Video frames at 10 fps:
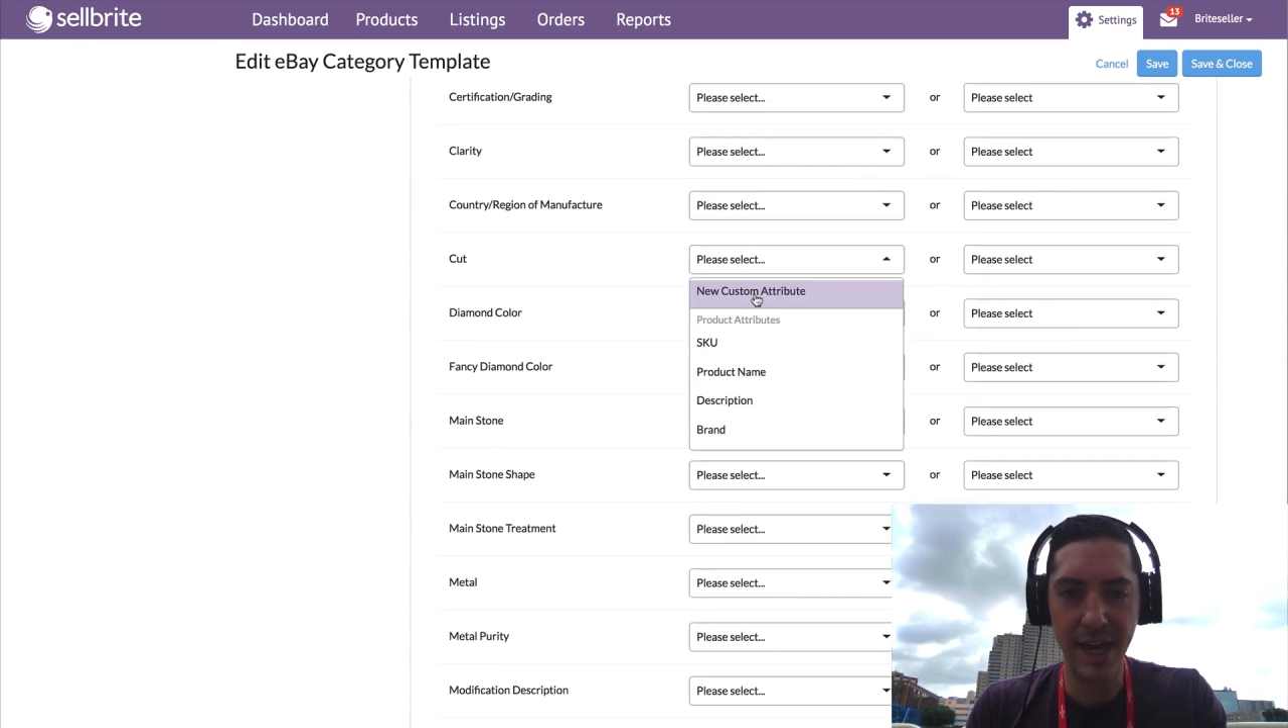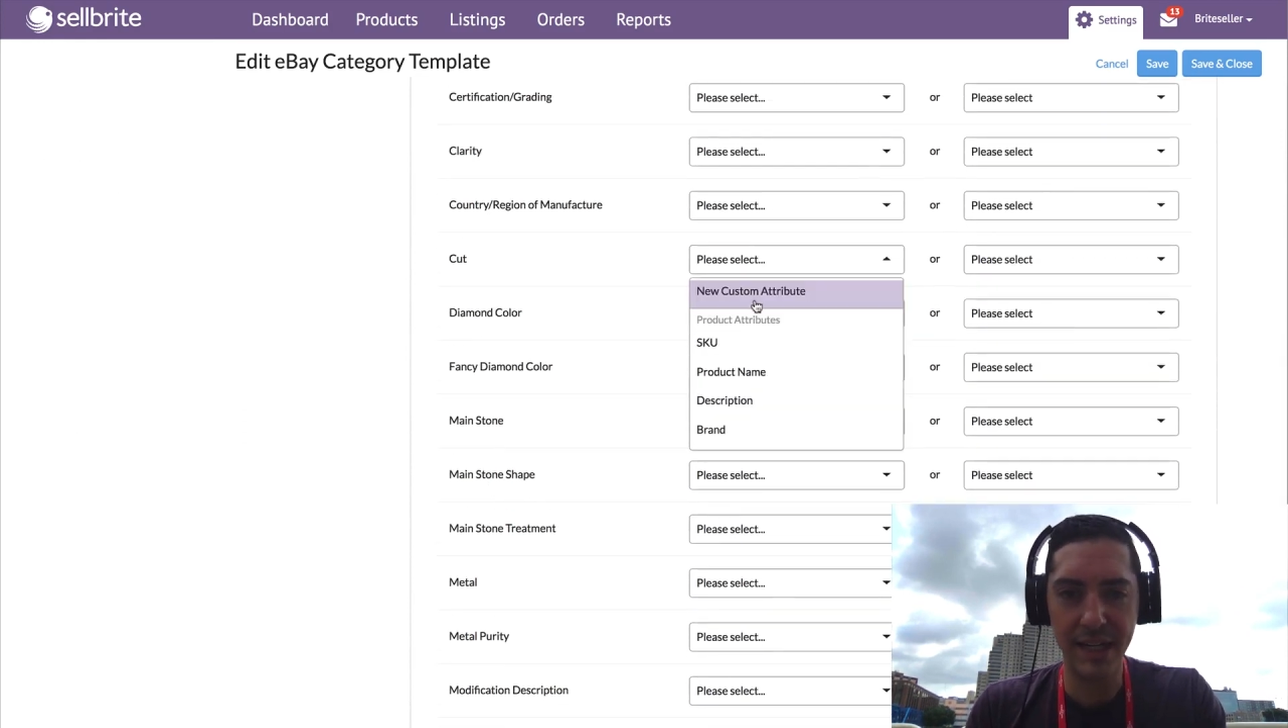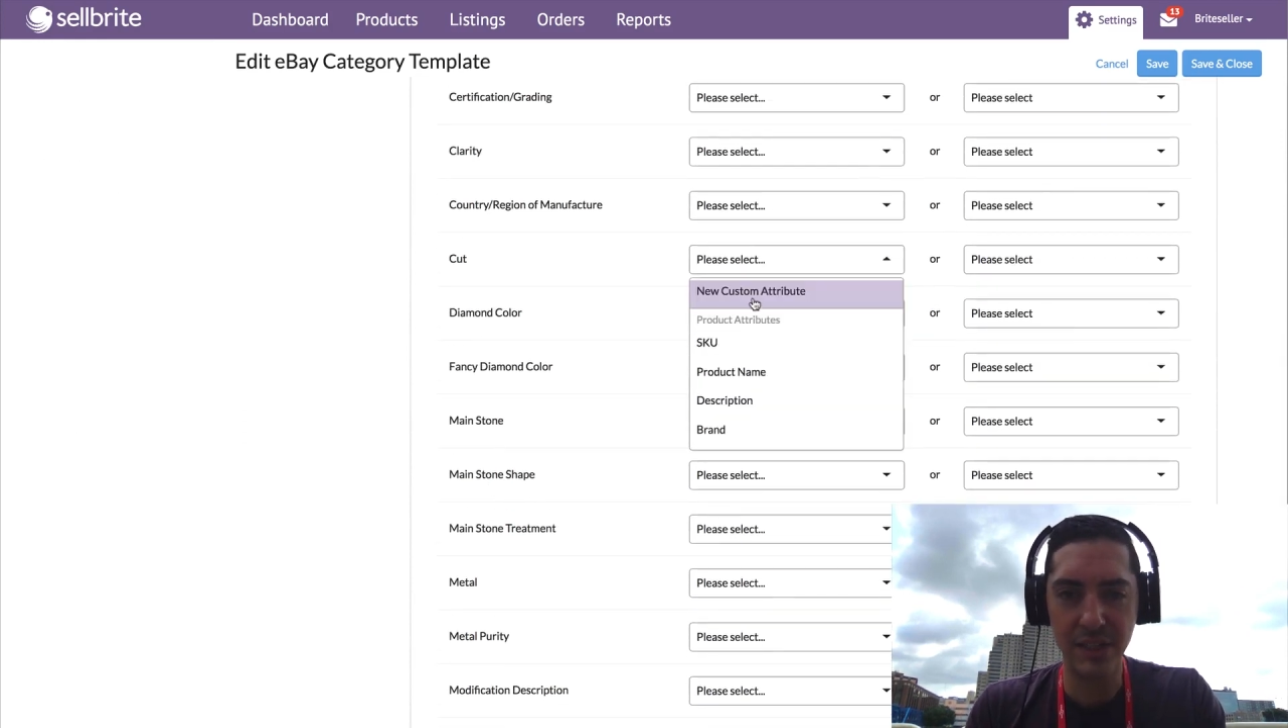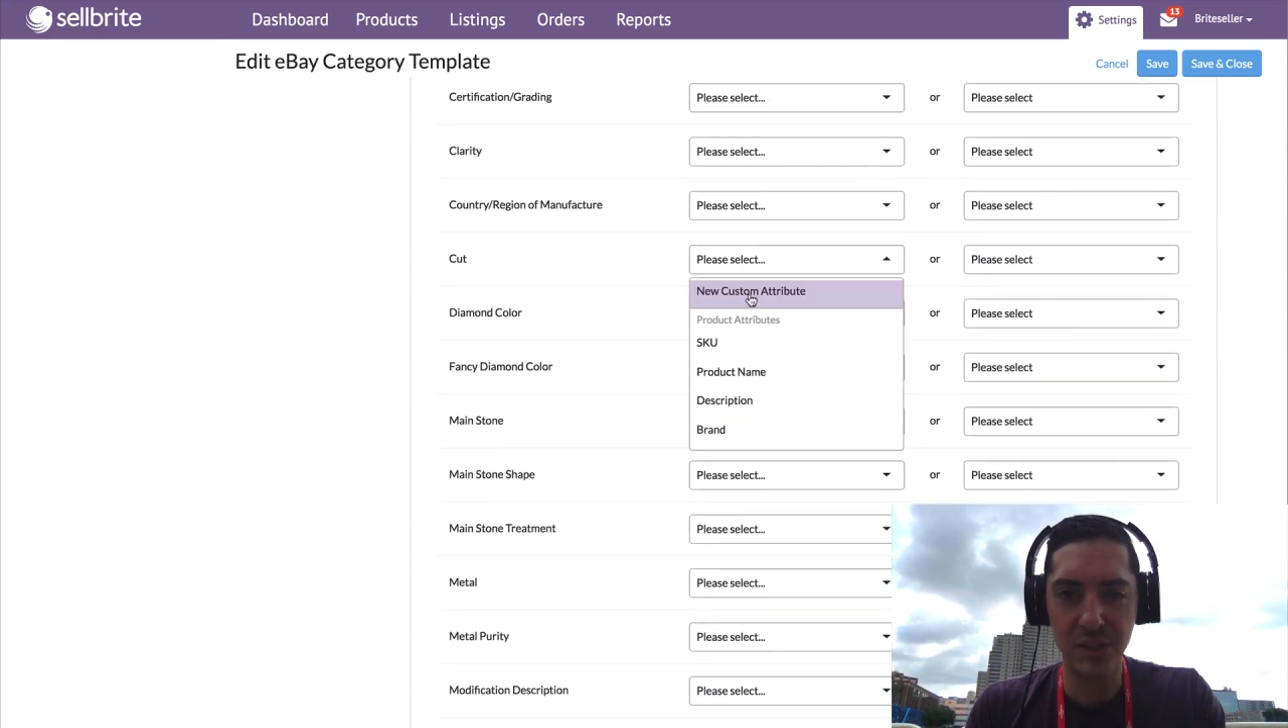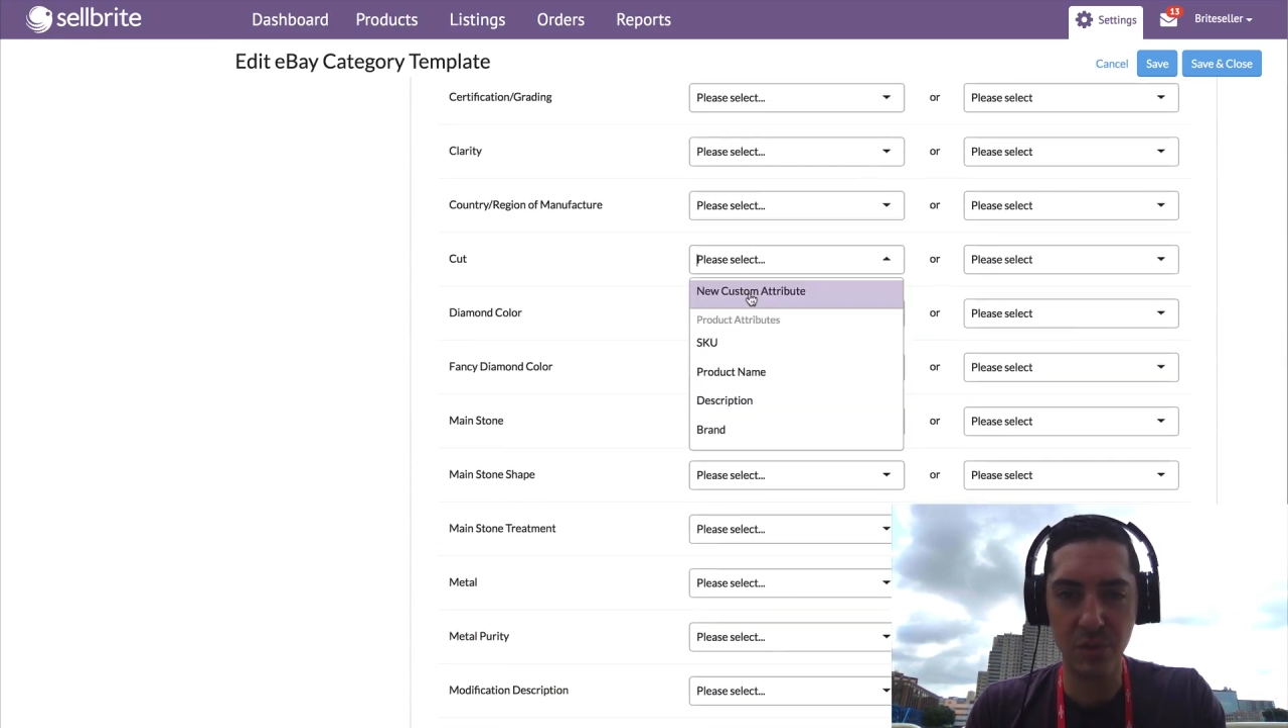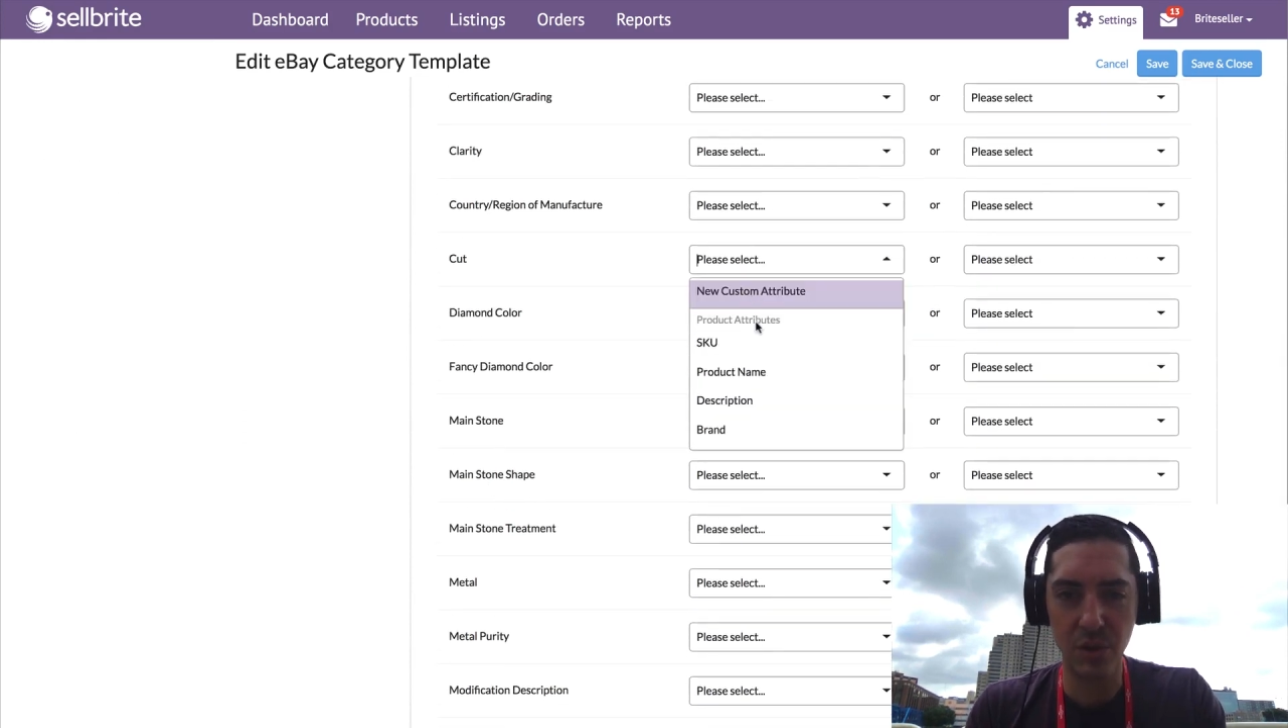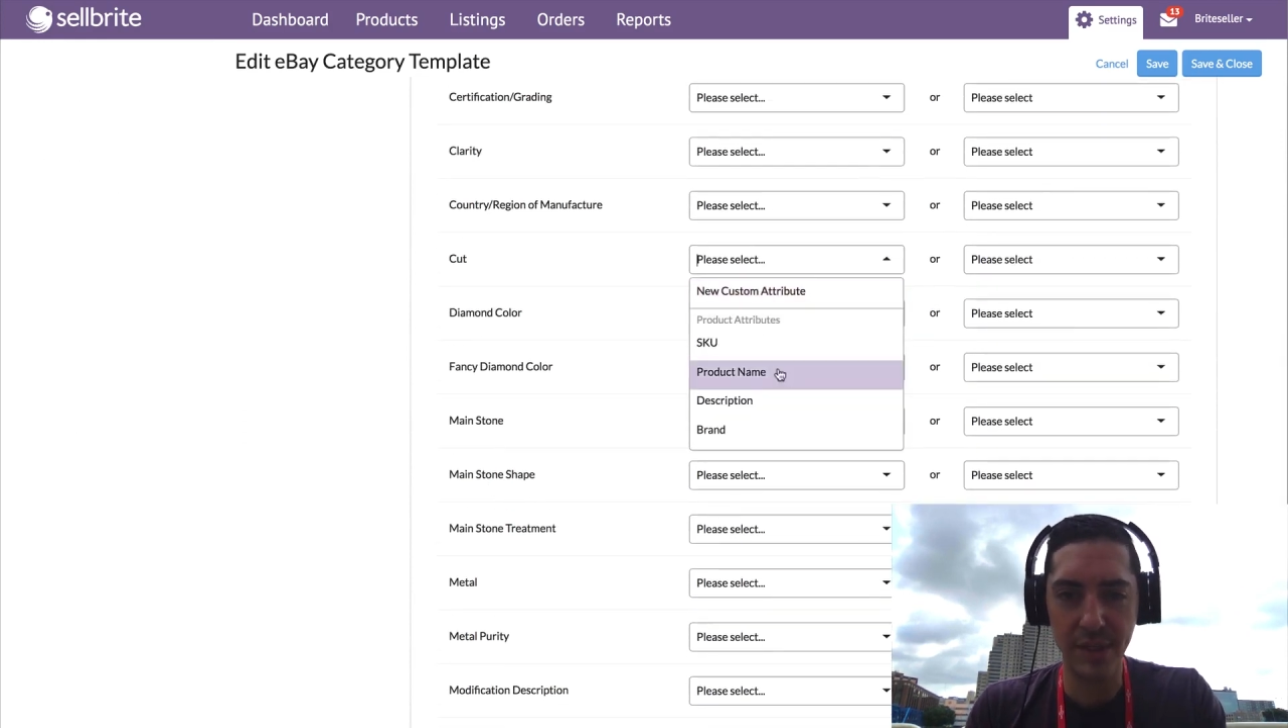I can scroll